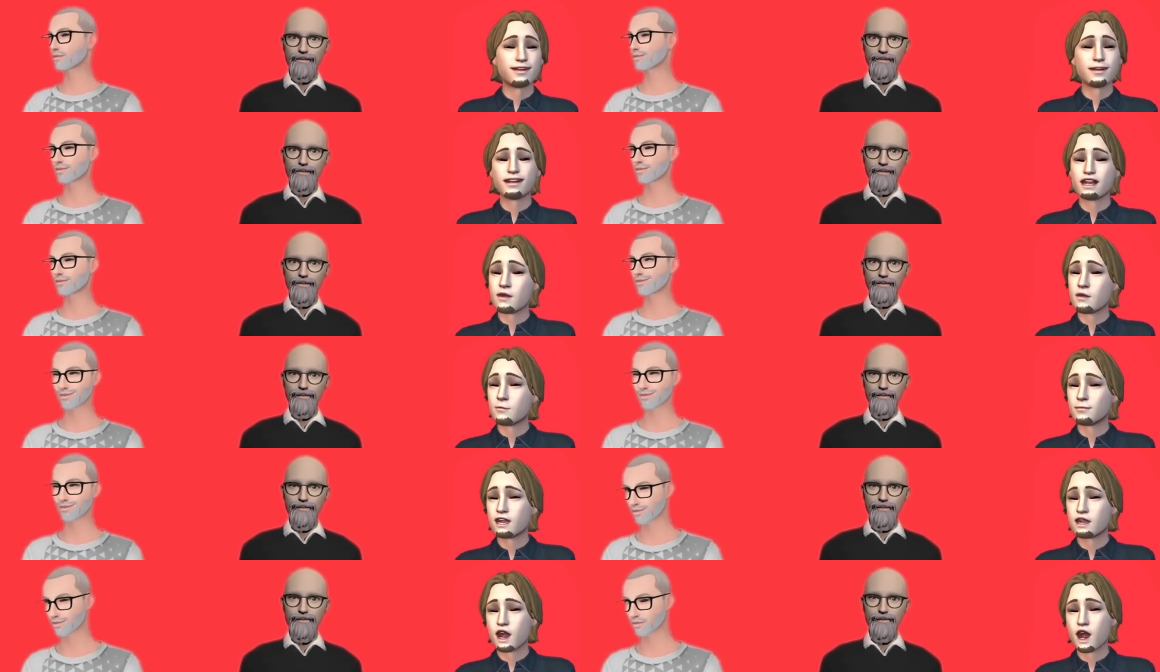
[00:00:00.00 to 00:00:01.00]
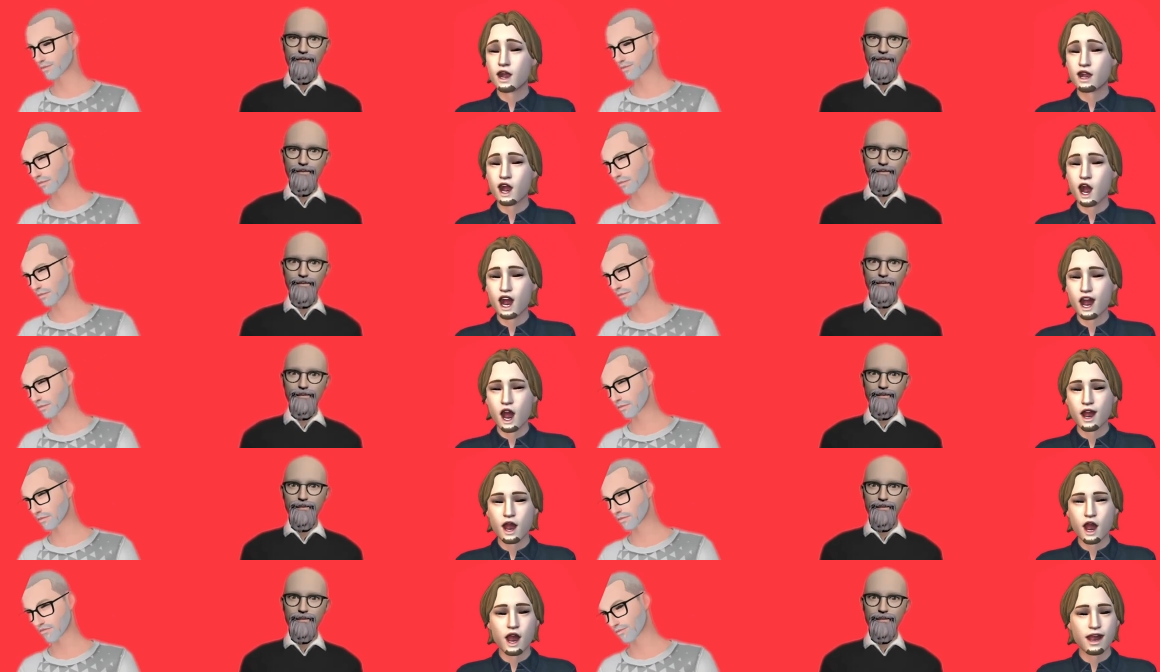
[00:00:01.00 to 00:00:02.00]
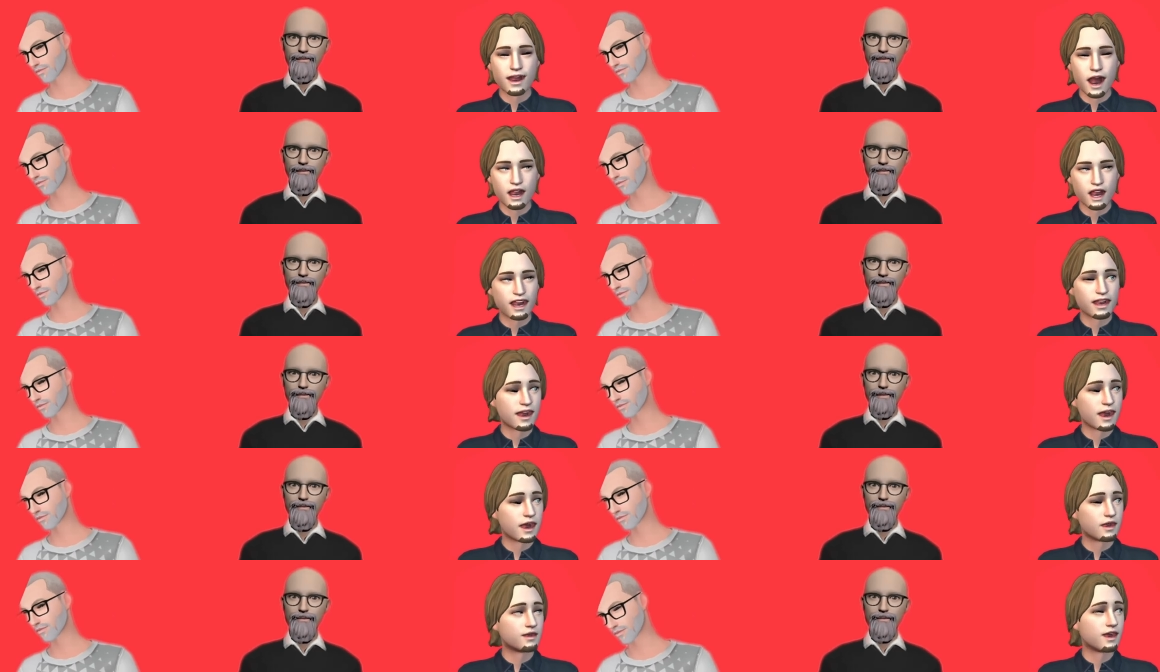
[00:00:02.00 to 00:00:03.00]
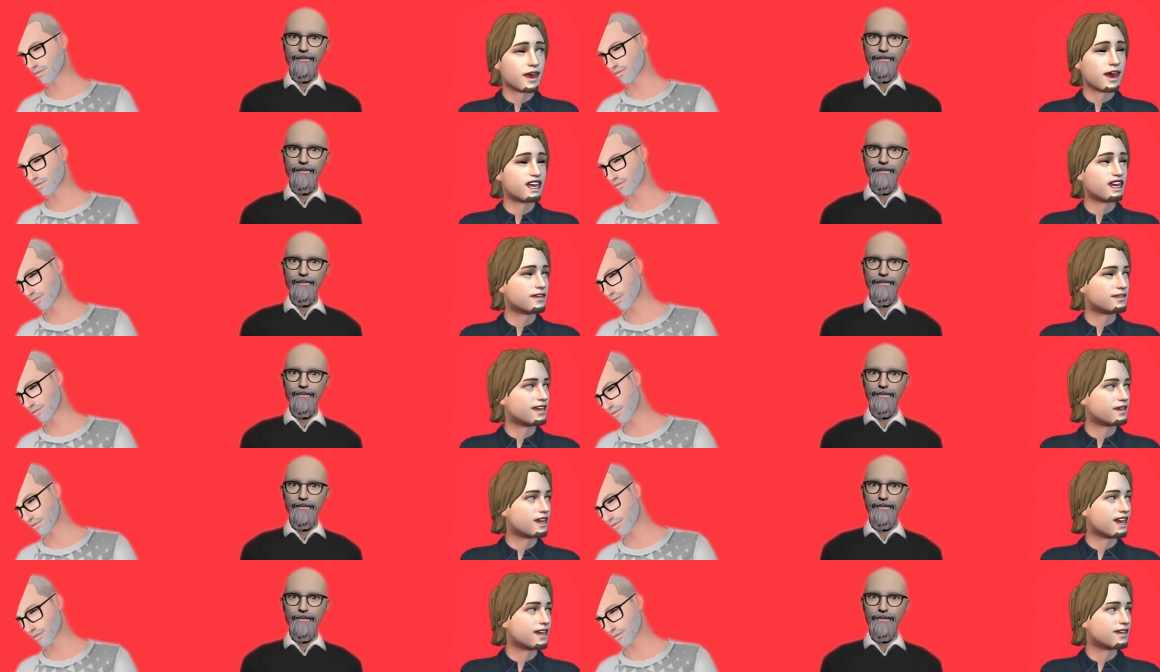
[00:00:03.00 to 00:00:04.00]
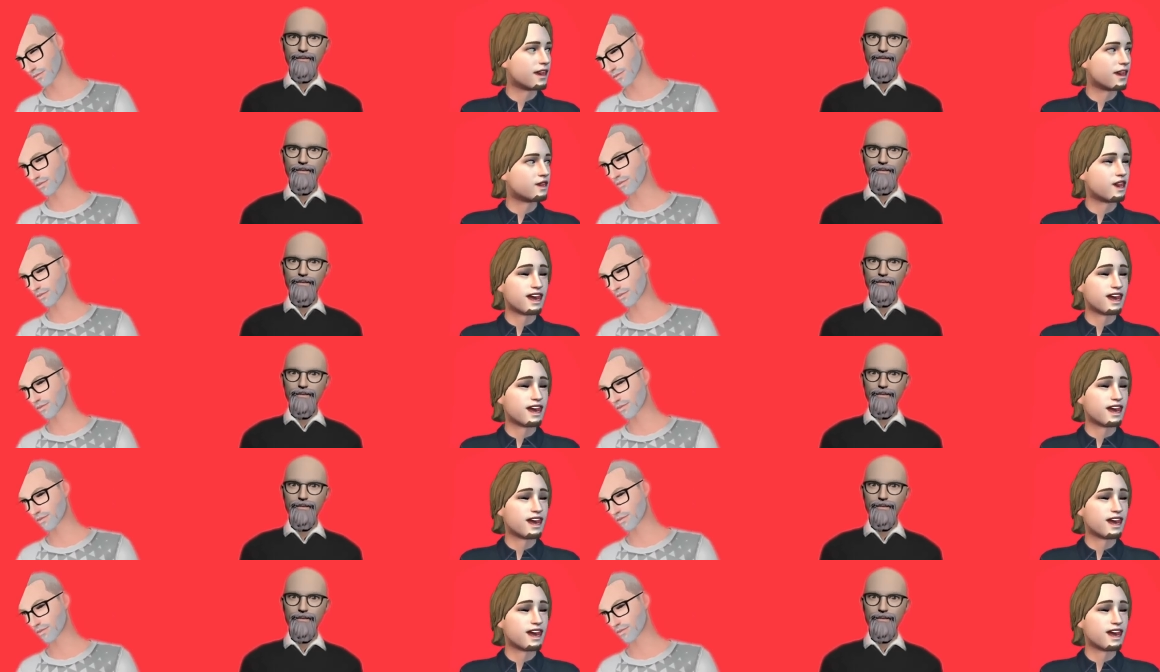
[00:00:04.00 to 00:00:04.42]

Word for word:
Speaker 1: and we both know how the core can be a little